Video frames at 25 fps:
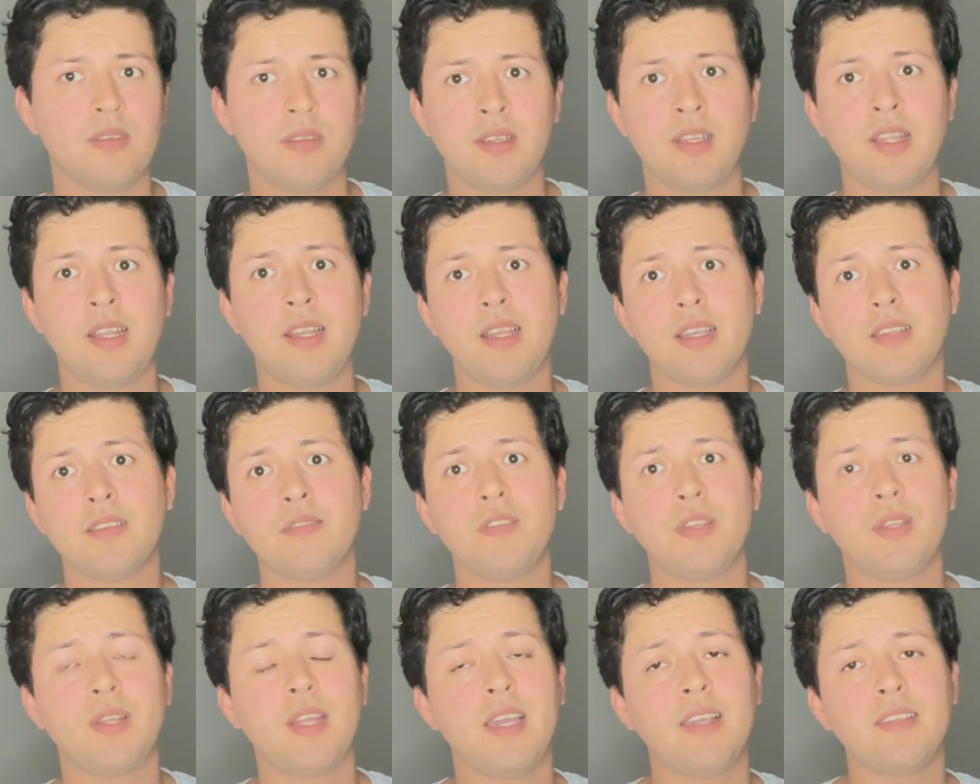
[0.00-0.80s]
The next
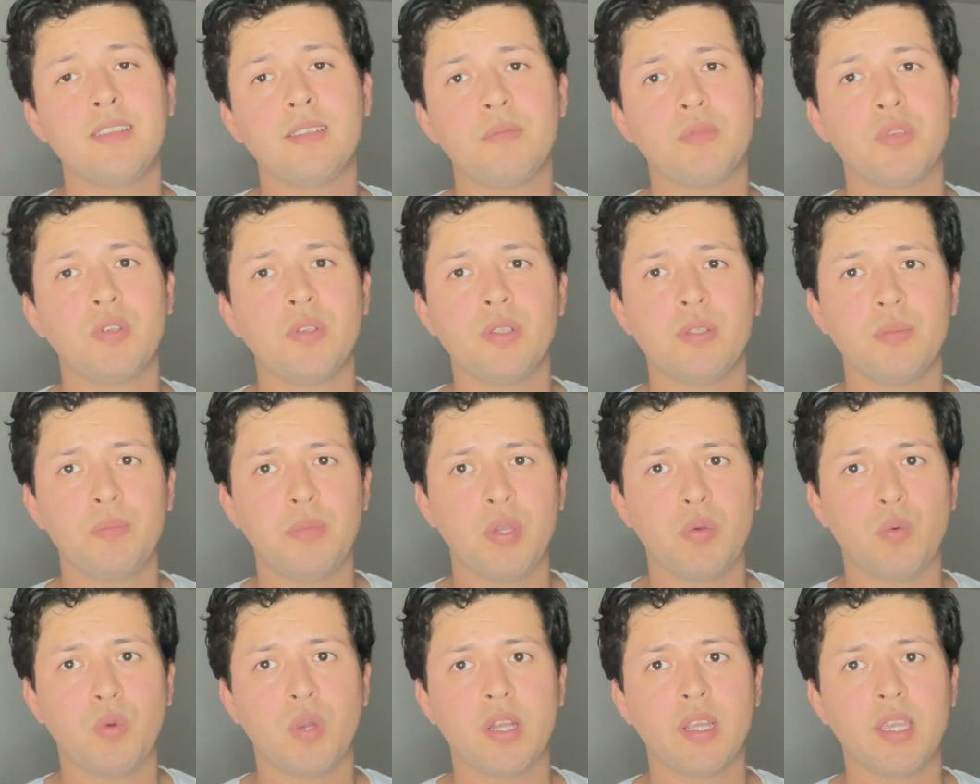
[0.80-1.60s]
few days I'm going to be
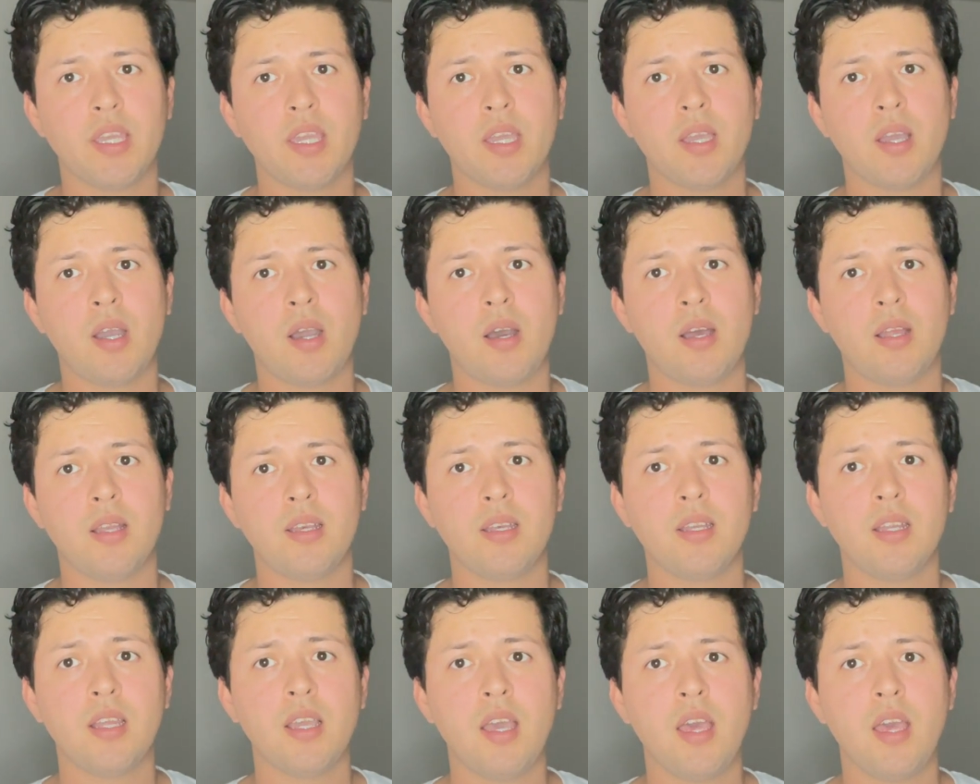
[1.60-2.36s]
working on